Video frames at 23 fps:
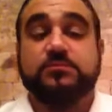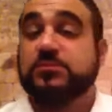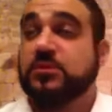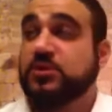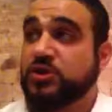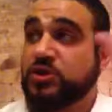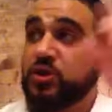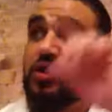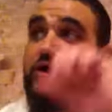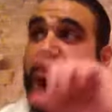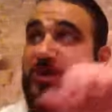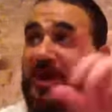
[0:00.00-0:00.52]

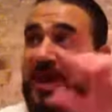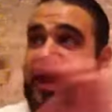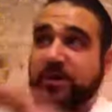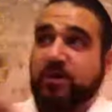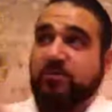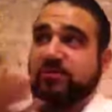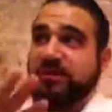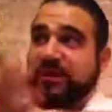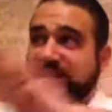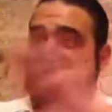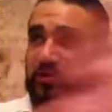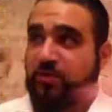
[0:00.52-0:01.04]
So you died
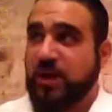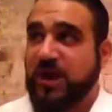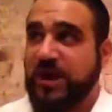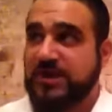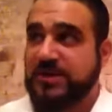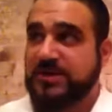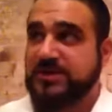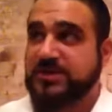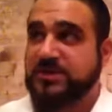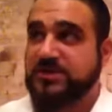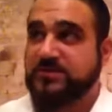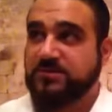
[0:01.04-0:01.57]
already
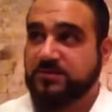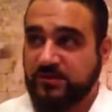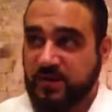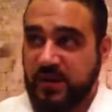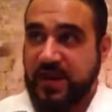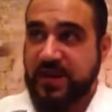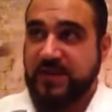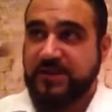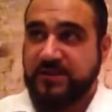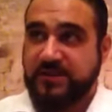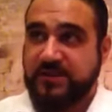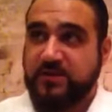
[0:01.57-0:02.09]
twice,
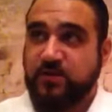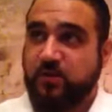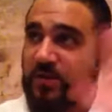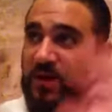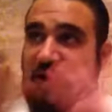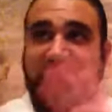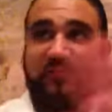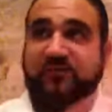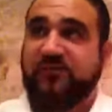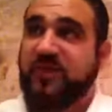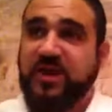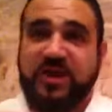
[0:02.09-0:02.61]
right? We're
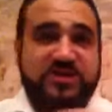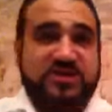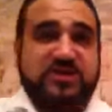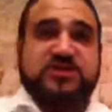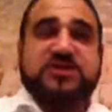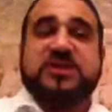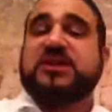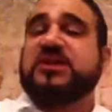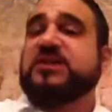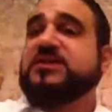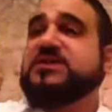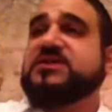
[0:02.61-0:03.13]
not finished. The
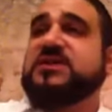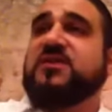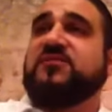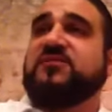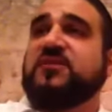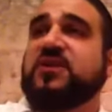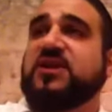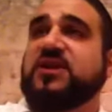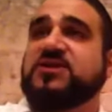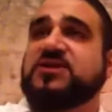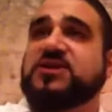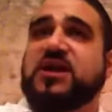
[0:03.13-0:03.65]
sentence is not
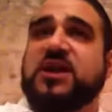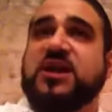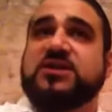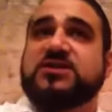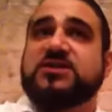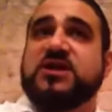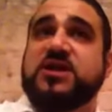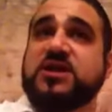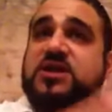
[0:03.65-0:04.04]
finished, guys.